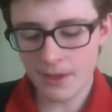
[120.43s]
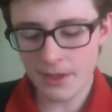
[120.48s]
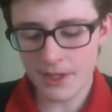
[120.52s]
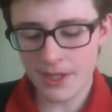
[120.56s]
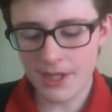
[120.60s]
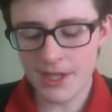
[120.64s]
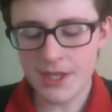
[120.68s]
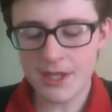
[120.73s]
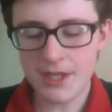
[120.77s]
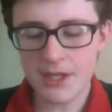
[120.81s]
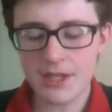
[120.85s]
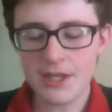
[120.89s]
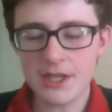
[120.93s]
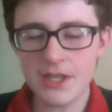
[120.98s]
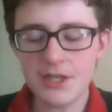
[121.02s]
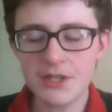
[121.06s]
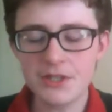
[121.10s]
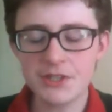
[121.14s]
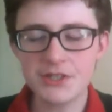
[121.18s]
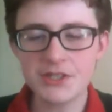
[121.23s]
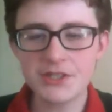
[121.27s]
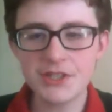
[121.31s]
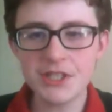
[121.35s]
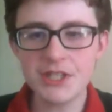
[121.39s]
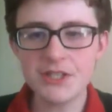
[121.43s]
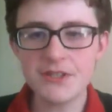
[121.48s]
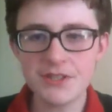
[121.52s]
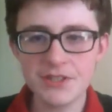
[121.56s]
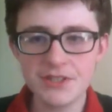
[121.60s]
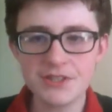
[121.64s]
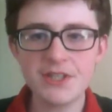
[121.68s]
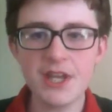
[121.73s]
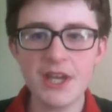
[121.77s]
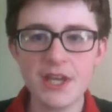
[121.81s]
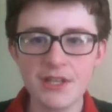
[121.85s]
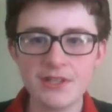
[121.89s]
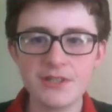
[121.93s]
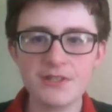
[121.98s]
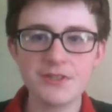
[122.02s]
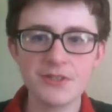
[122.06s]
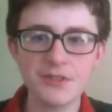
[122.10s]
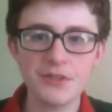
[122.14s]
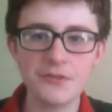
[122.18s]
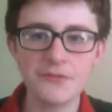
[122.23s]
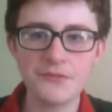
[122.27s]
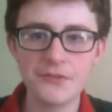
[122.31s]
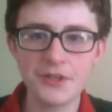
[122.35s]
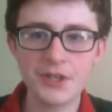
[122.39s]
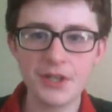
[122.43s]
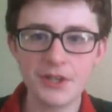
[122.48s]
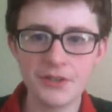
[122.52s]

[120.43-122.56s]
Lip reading: He could see the state of the